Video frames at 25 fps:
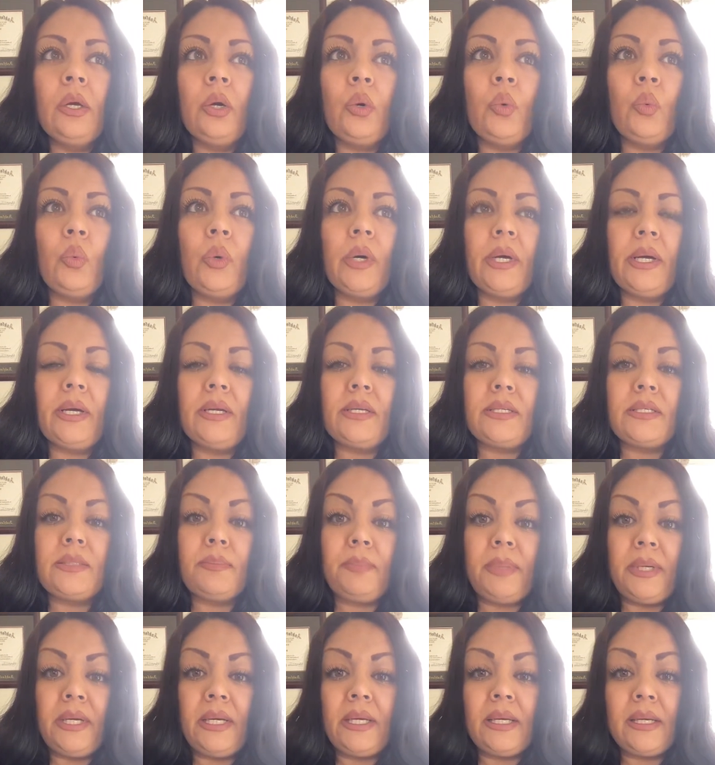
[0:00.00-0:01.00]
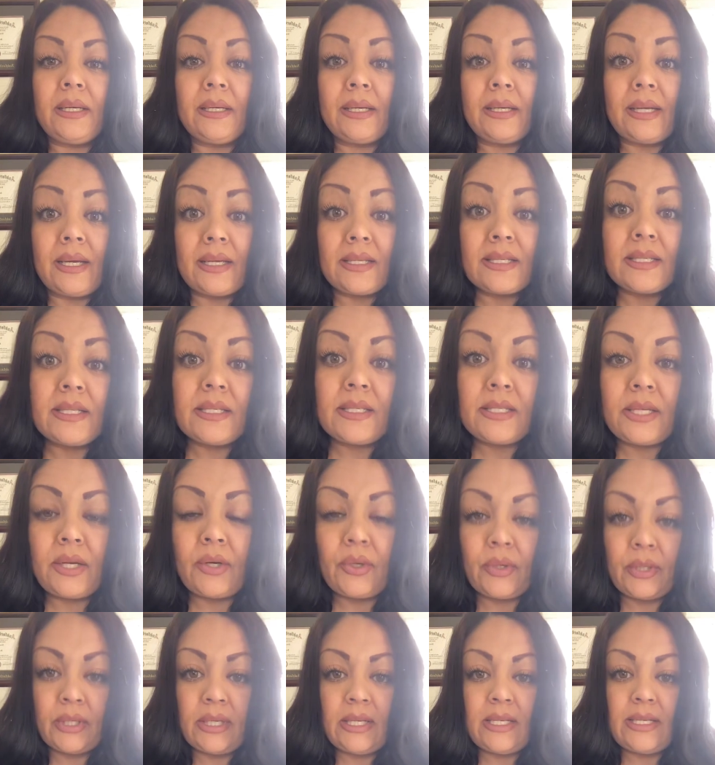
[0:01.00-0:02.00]
was being
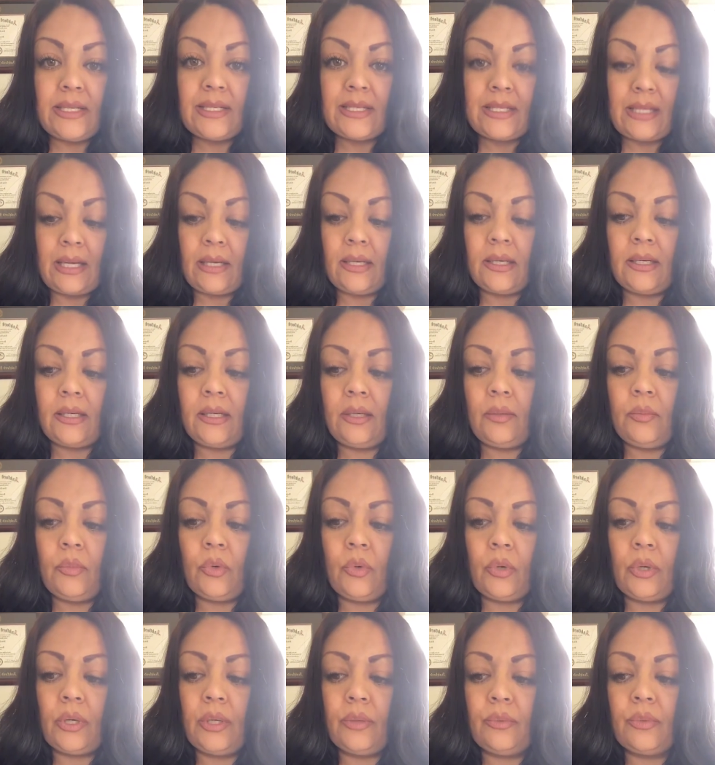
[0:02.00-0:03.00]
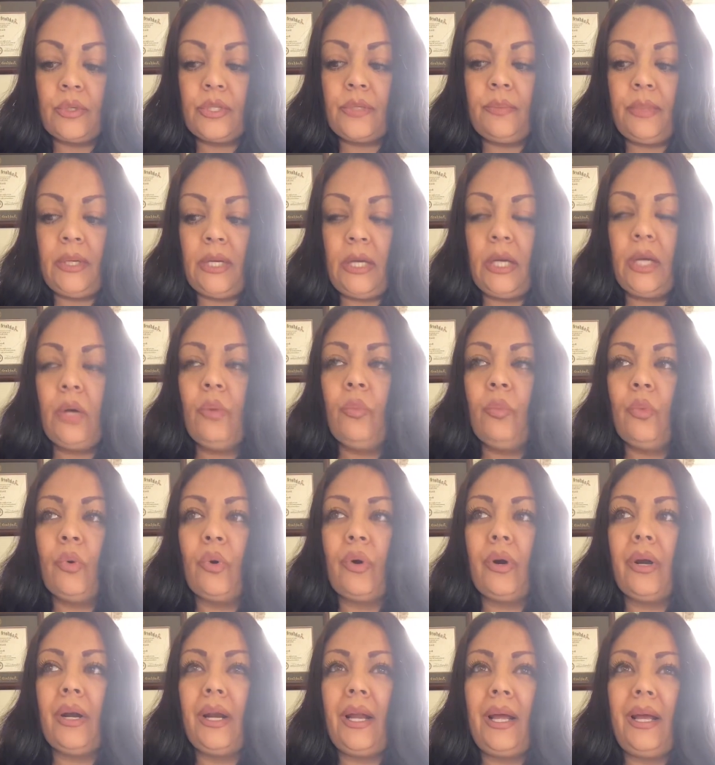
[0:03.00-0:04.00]
necessarily said anymore. It was being
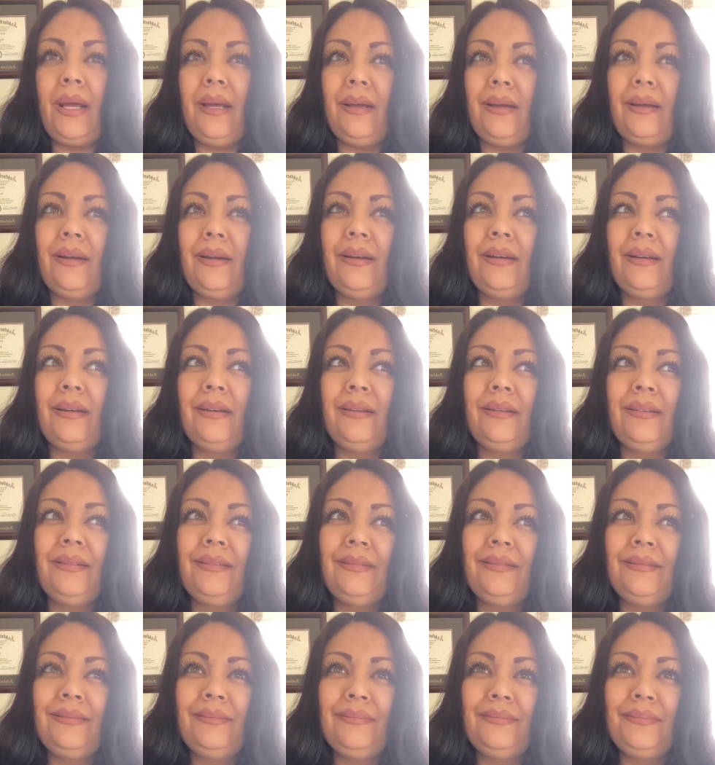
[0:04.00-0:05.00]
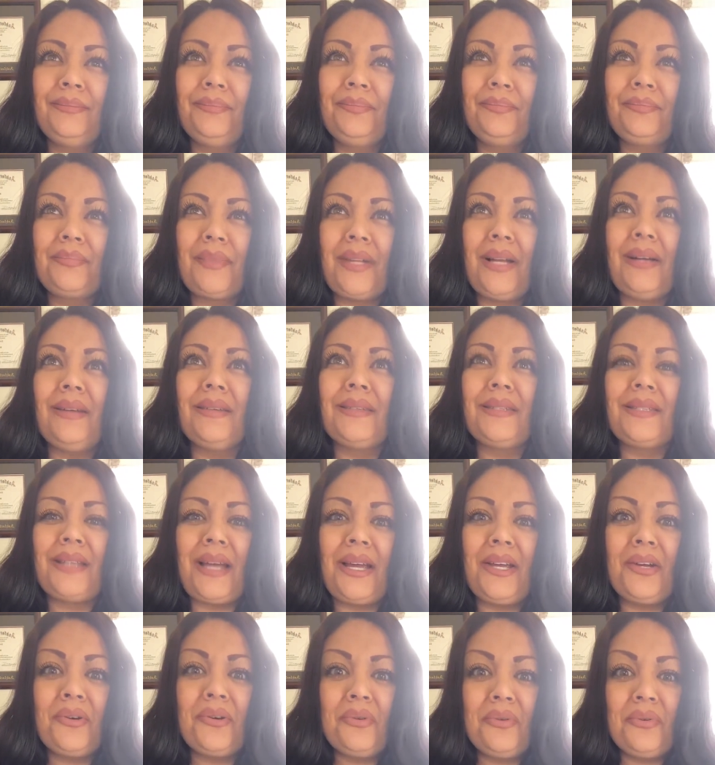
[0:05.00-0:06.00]
more like a
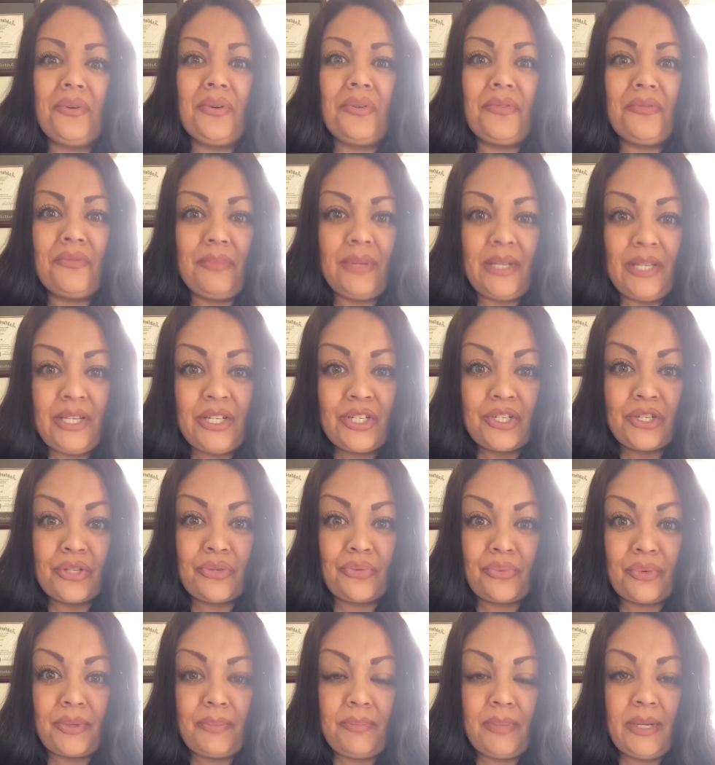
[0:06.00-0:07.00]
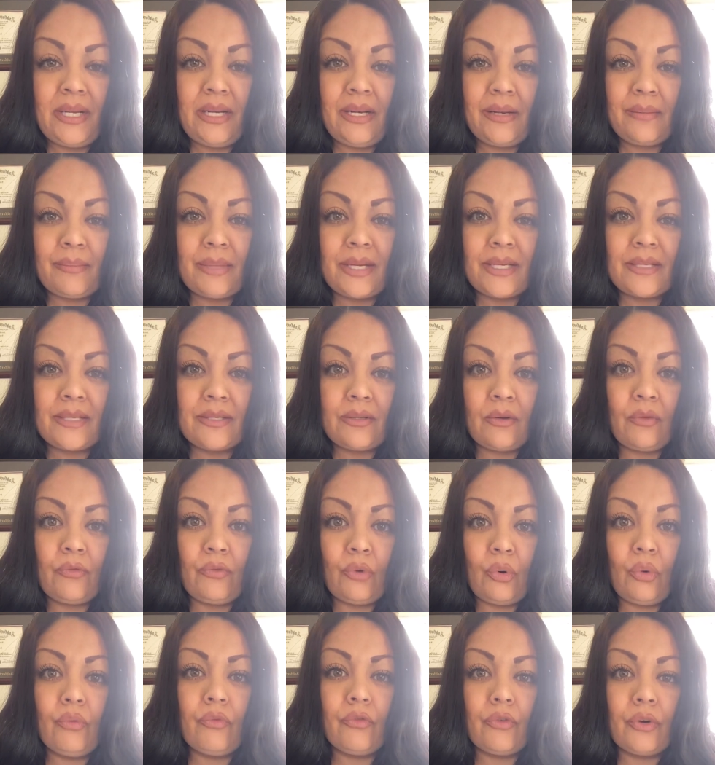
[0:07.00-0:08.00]
cycle of me just repeating myself
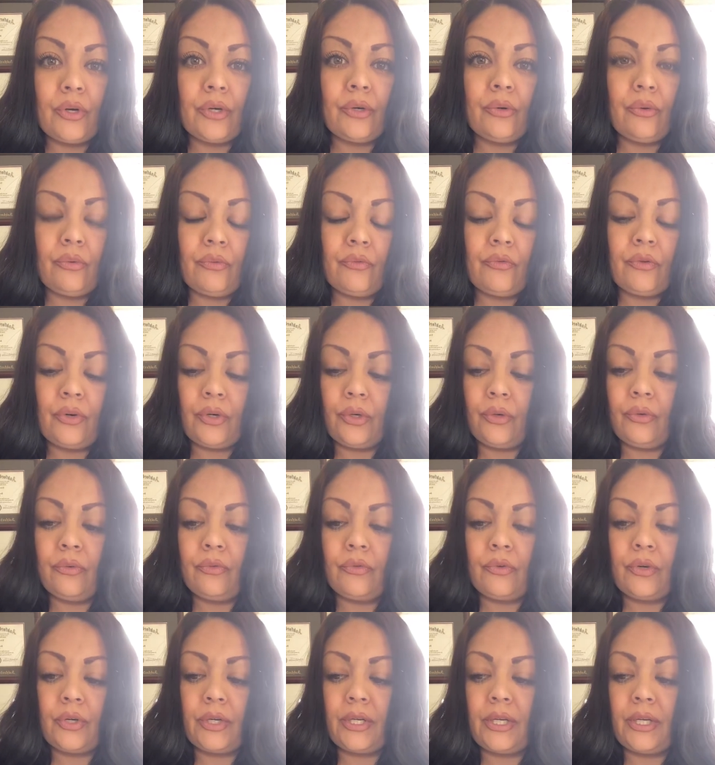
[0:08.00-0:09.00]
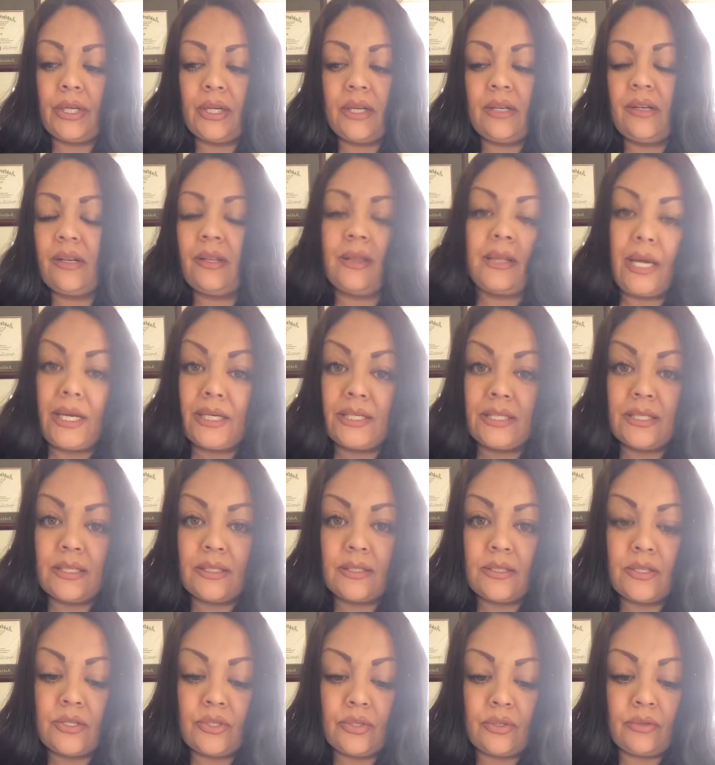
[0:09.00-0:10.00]
over and over and over again, and that
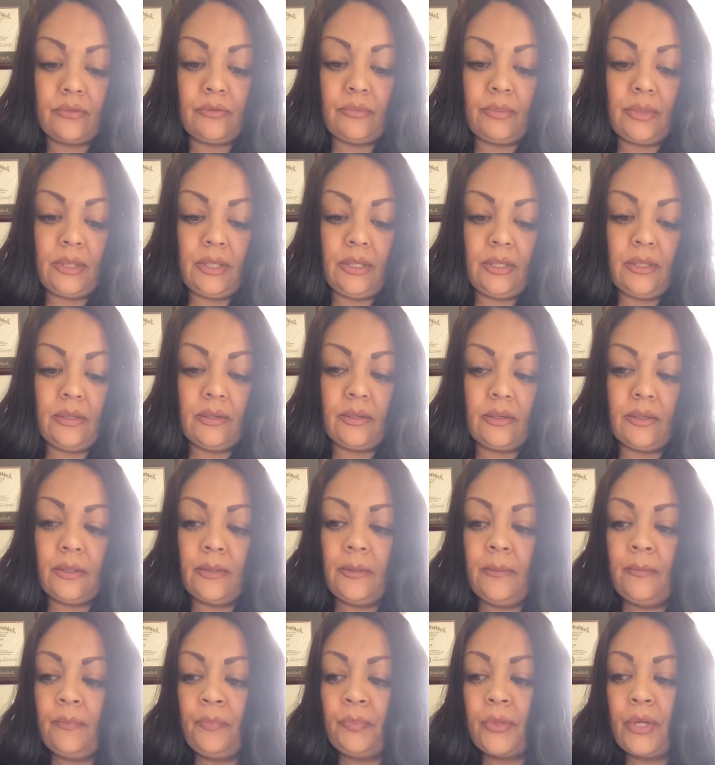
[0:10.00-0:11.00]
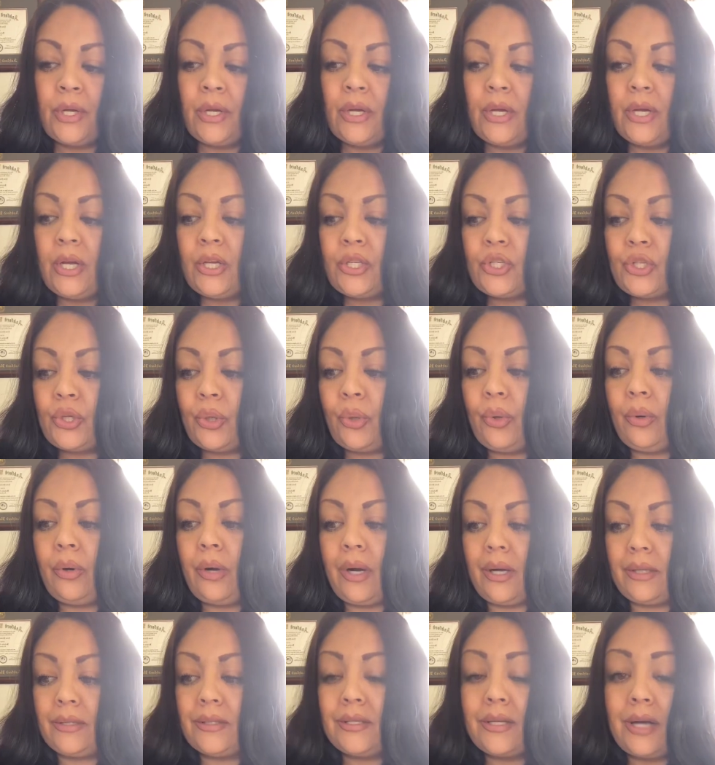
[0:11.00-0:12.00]
didn't serve me either. So
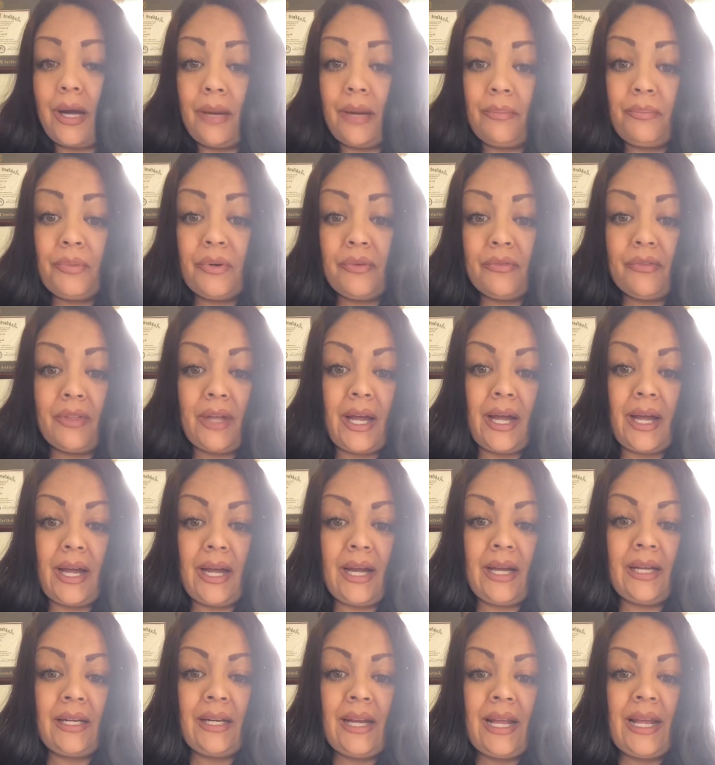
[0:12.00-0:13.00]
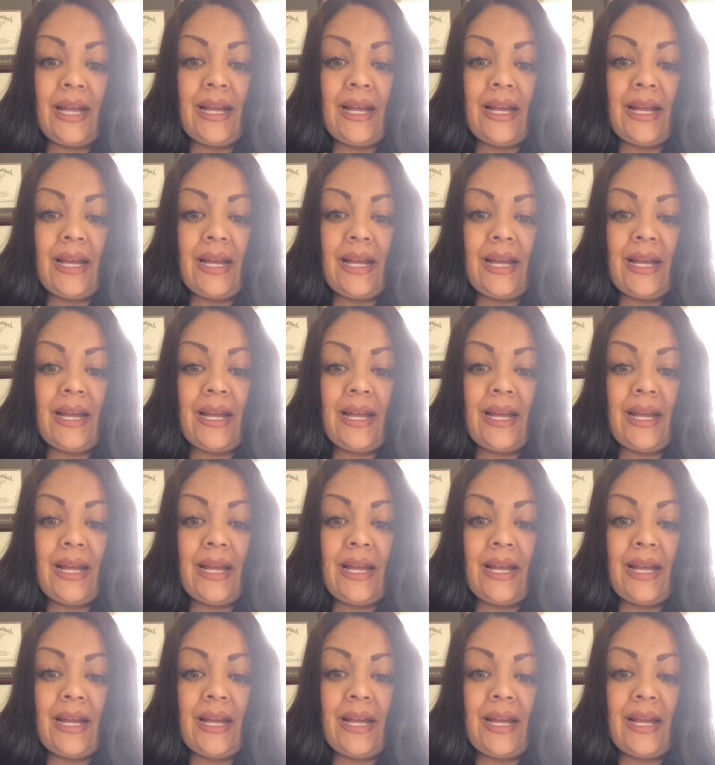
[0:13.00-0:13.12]
on top of that,